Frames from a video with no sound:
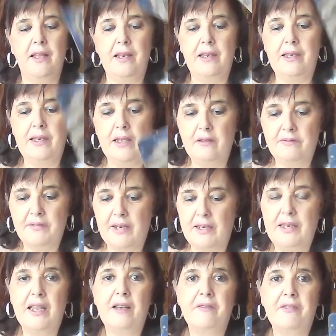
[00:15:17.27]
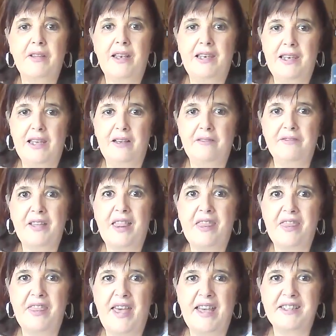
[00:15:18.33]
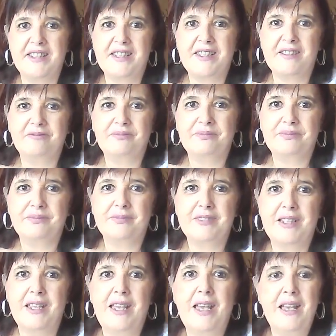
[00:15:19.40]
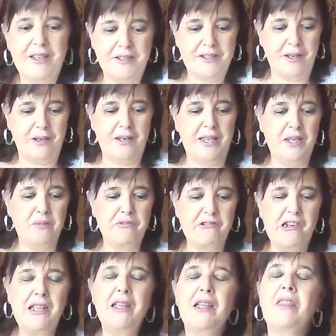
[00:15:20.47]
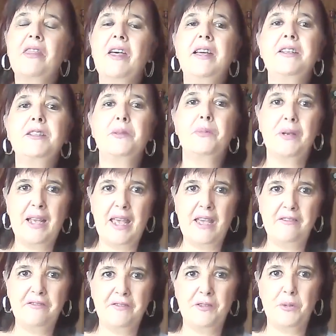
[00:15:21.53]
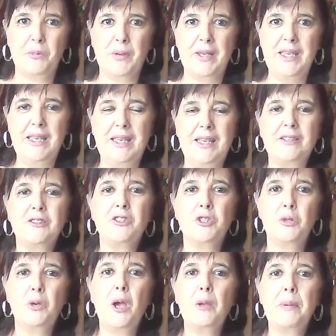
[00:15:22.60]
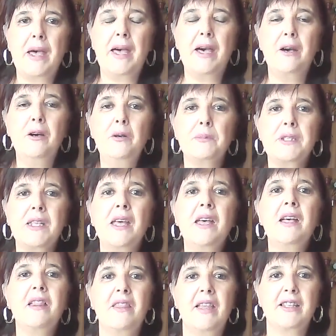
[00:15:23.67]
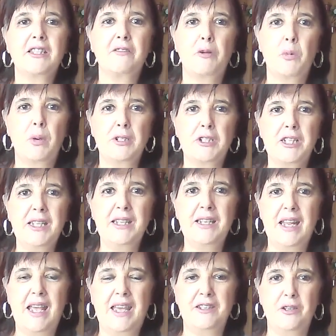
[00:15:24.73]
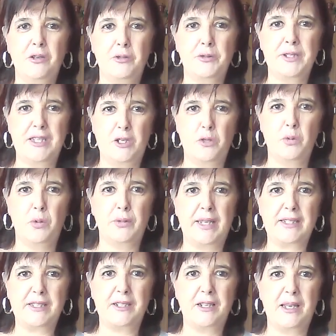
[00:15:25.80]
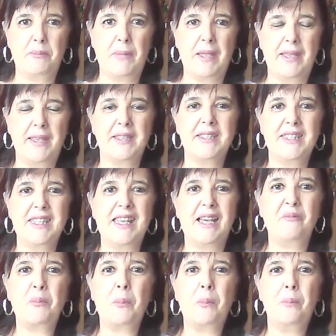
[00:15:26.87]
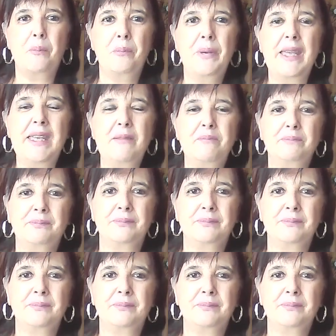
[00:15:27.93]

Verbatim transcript: Love, love, love that. So Libra, that is what I have for the week. Do hope it helped. Thanks for watching and I'll see you all next time. See ya. Bye.